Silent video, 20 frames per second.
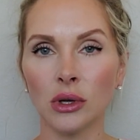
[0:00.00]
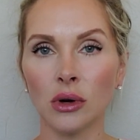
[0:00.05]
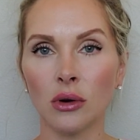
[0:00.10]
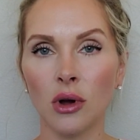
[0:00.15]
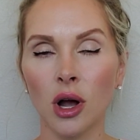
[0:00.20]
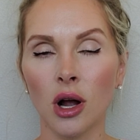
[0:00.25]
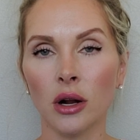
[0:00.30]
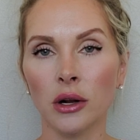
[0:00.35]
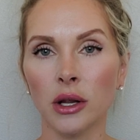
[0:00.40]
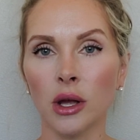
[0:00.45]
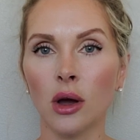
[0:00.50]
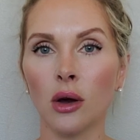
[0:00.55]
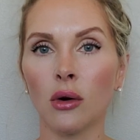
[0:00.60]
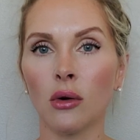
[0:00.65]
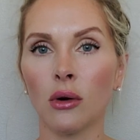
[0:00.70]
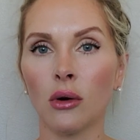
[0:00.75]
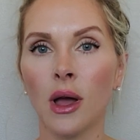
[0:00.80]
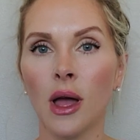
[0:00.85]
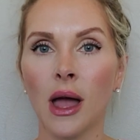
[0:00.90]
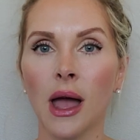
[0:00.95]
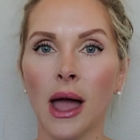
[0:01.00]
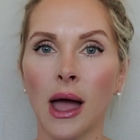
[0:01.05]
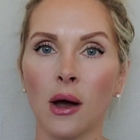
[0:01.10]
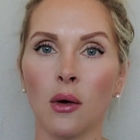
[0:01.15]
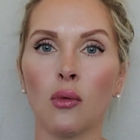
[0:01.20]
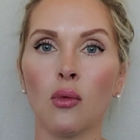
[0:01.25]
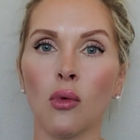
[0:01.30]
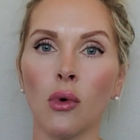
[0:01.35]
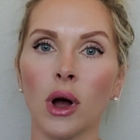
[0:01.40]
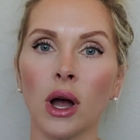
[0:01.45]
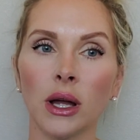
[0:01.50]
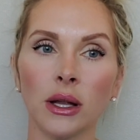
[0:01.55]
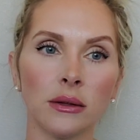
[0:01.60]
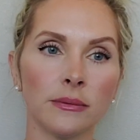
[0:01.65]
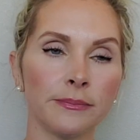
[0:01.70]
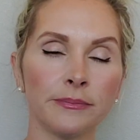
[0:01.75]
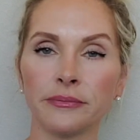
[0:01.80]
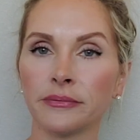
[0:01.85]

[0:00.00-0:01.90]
cardio at one